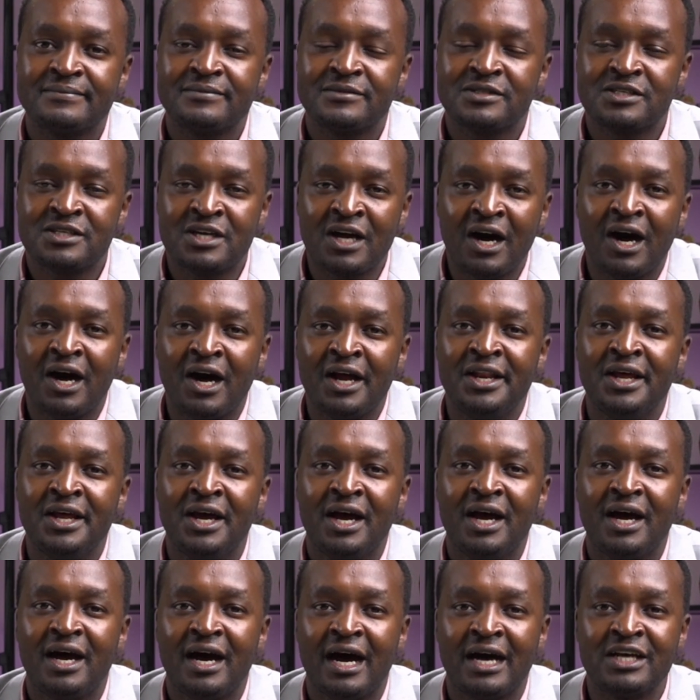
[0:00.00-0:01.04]
God
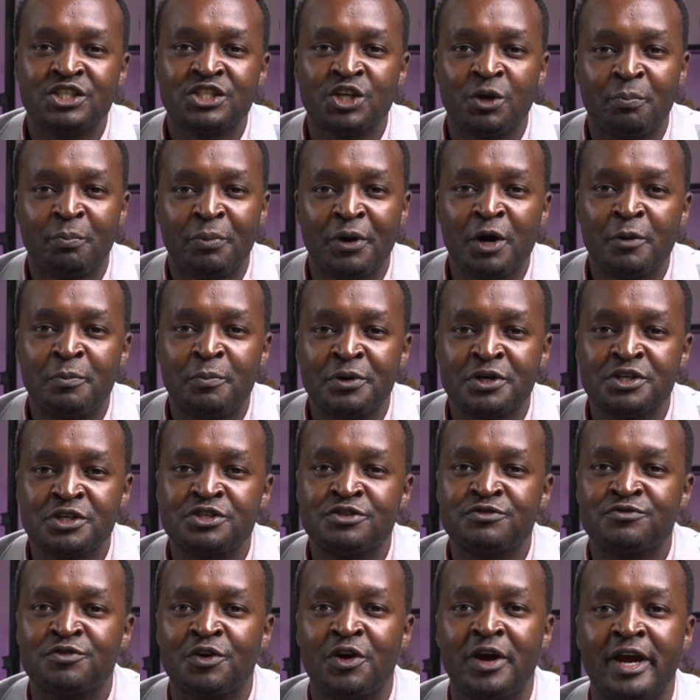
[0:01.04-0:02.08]
has a purpose
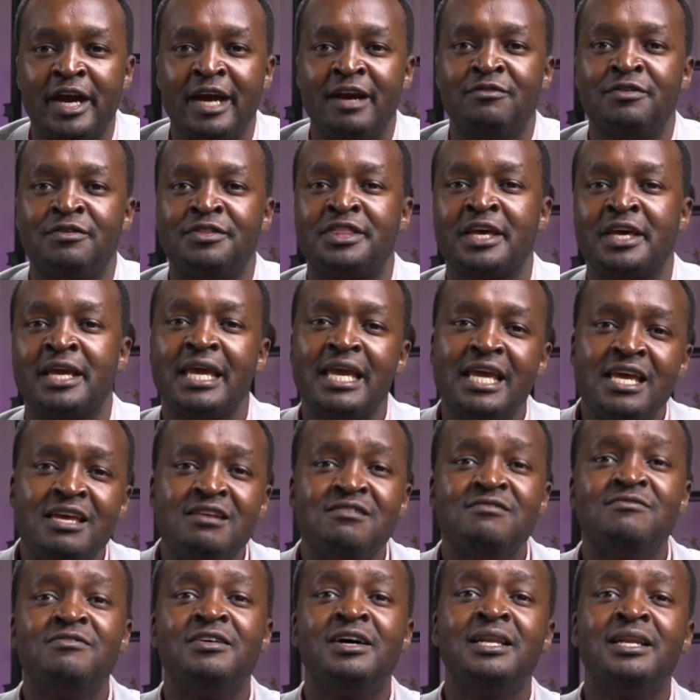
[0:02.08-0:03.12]
for everything,
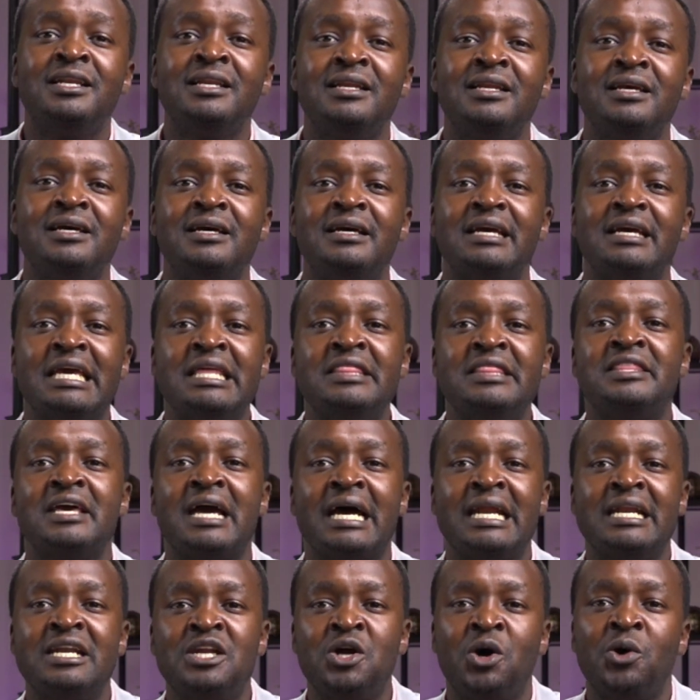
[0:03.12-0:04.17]
even in the
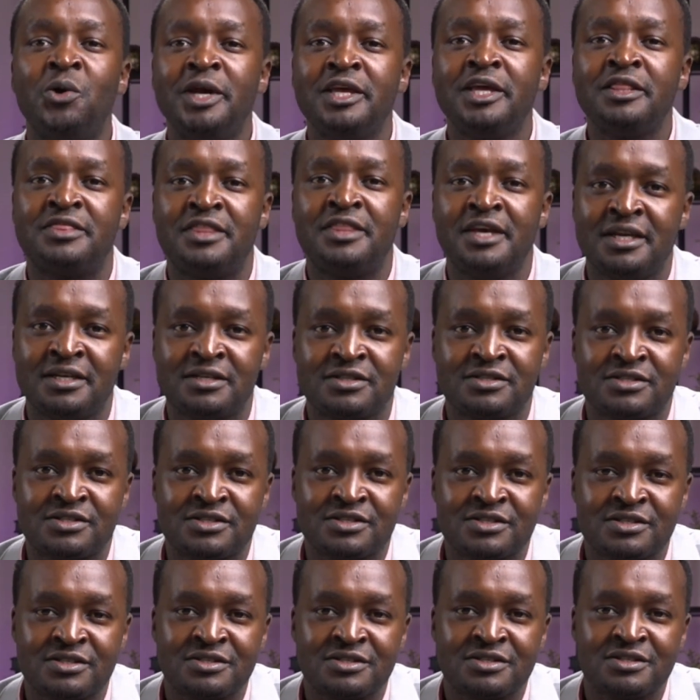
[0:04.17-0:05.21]
annoying things
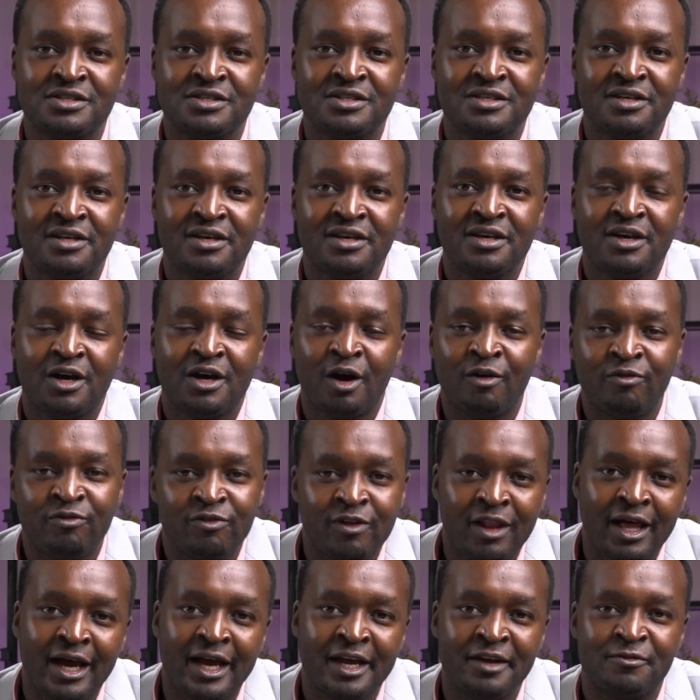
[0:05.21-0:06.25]
of
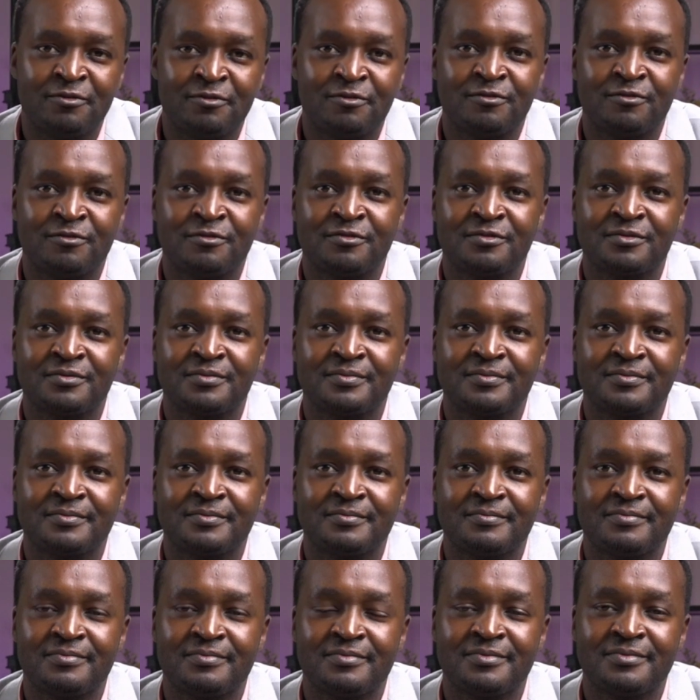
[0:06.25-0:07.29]
life.
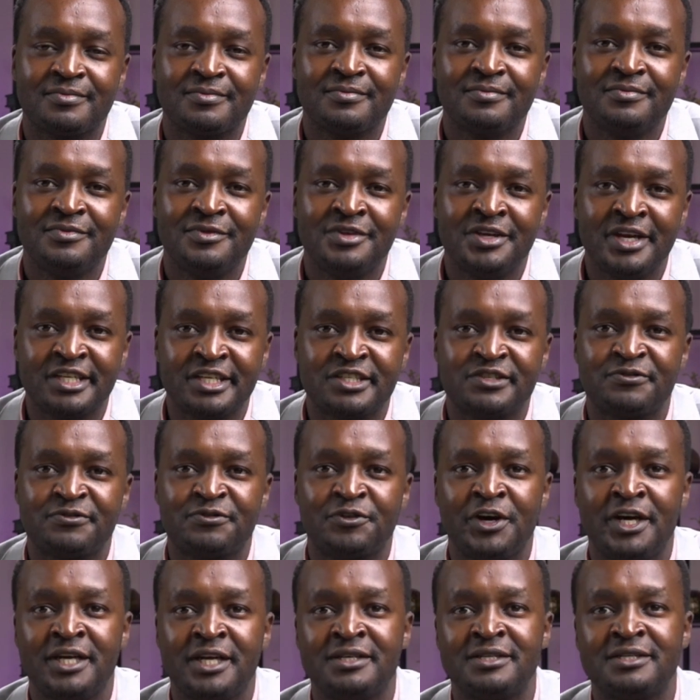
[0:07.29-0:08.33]
Yes,
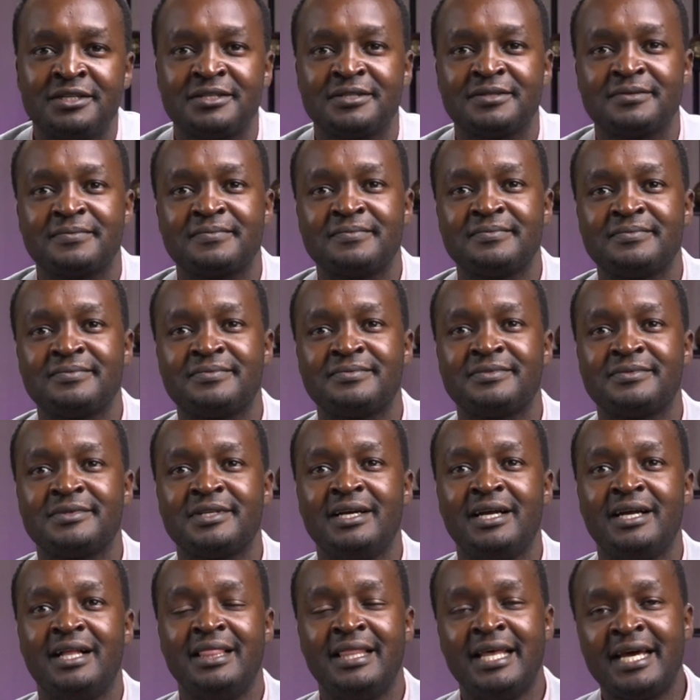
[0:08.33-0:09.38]
friend,
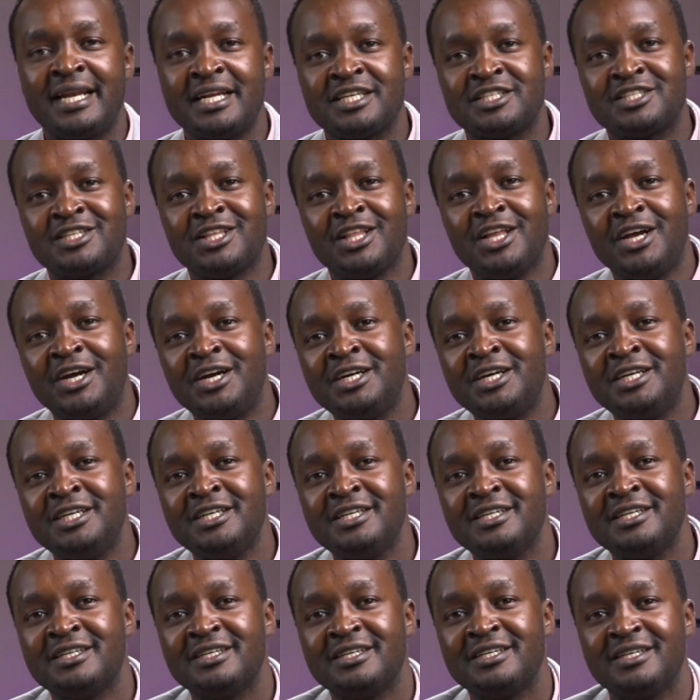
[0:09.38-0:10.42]
let us learn
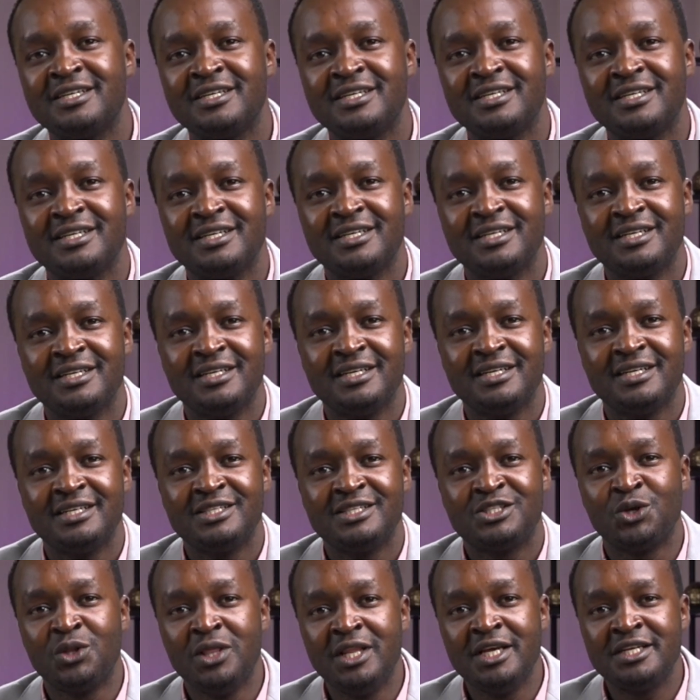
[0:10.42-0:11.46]

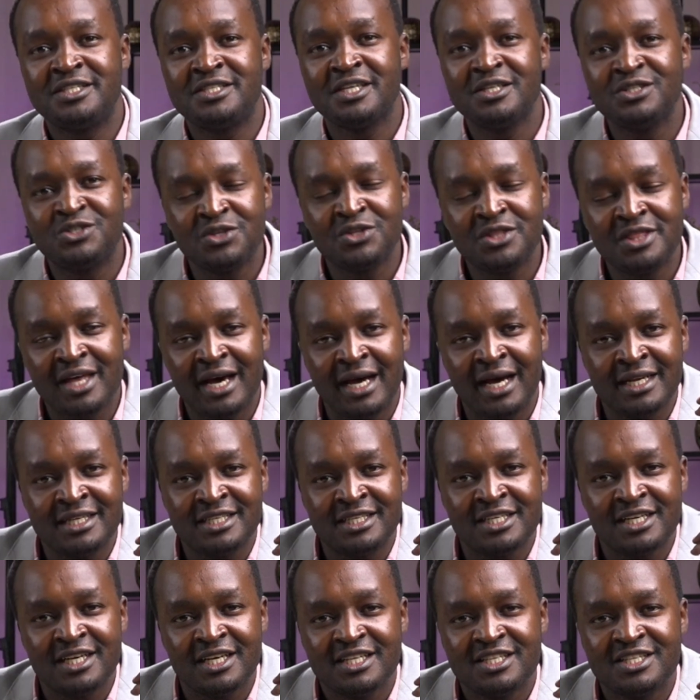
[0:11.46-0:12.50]
to listen to that
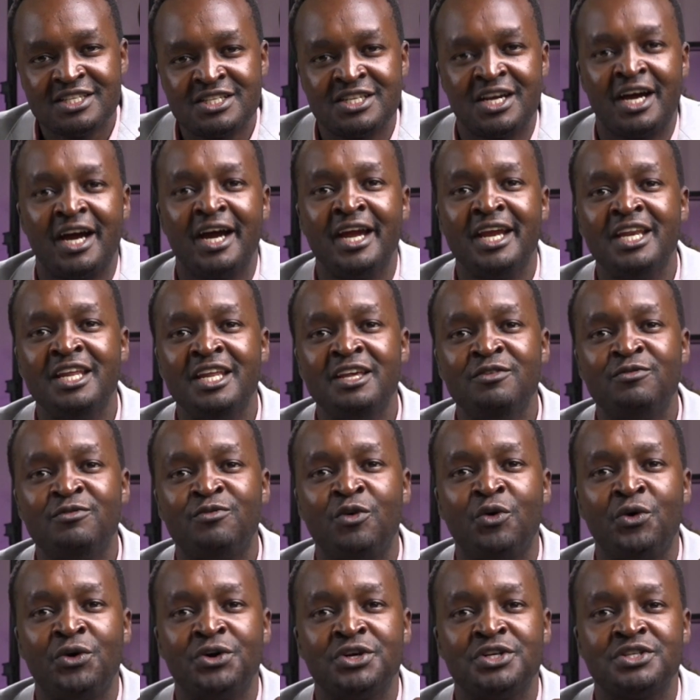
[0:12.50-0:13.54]
tiny
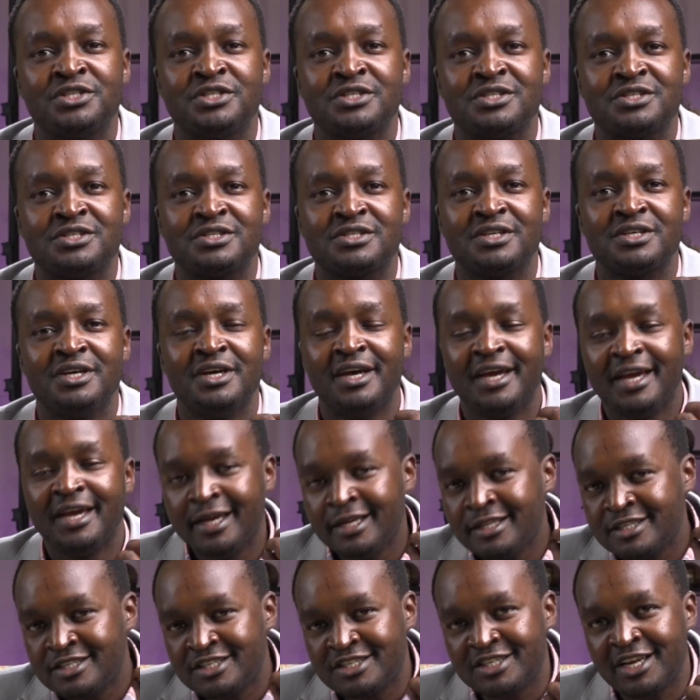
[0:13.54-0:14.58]
voice
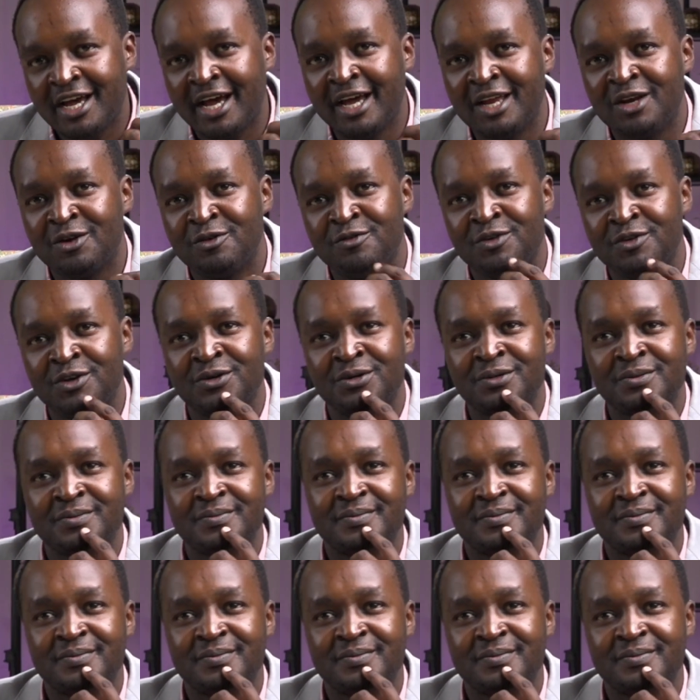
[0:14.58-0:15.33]
inside of you.